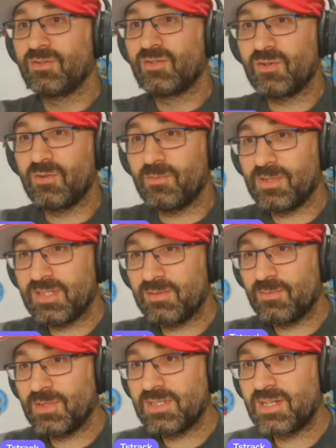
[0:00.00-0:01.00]
So
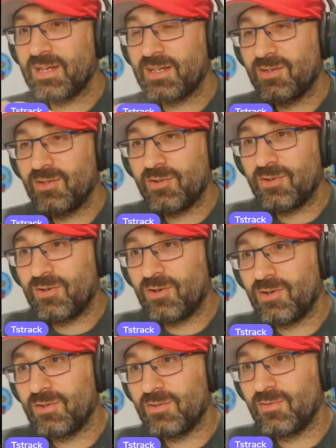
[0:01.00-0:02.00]
what's like
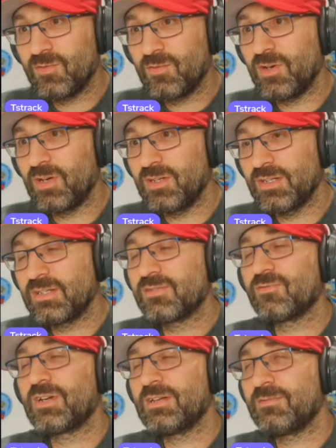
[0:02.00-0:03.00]
is
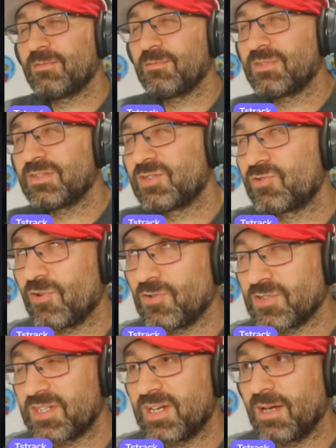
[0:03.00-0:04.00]
there any
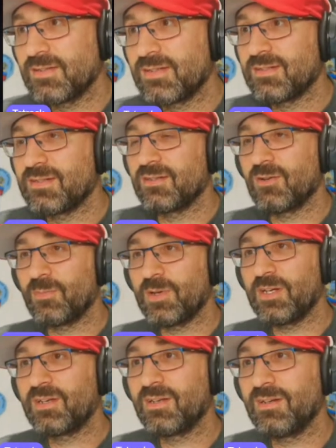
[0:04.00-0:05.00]
strong stances that you're
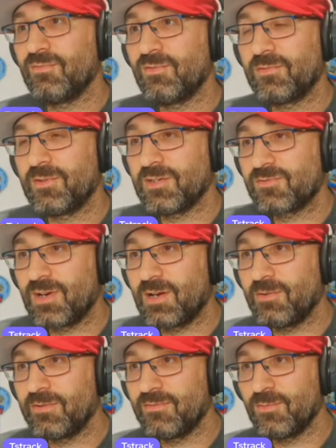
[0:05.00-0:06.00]
making in the first
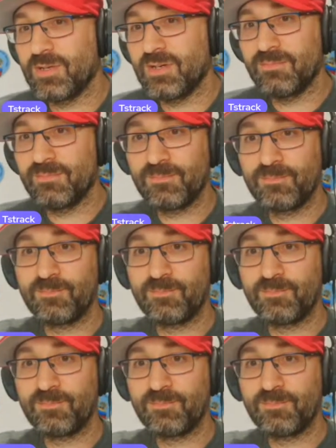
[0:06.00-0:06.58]
round at the minute?